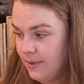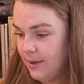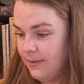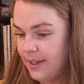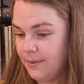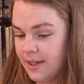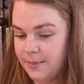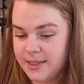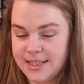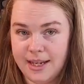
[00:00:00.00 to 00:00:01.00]
Hopefully that will
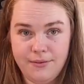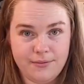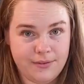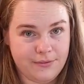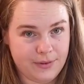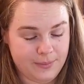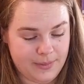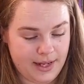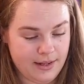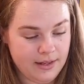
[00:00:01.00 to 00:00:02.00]
keep it safe from
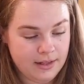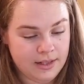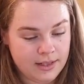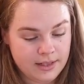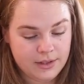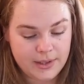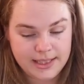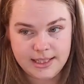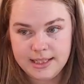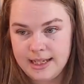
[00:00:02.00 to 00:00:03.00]
my
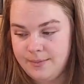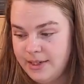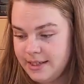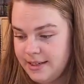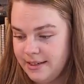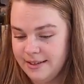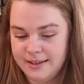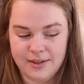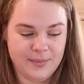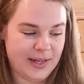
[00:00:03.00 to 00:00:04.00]
crazy climate.
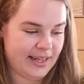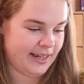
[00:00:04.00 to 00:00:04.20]
Oh my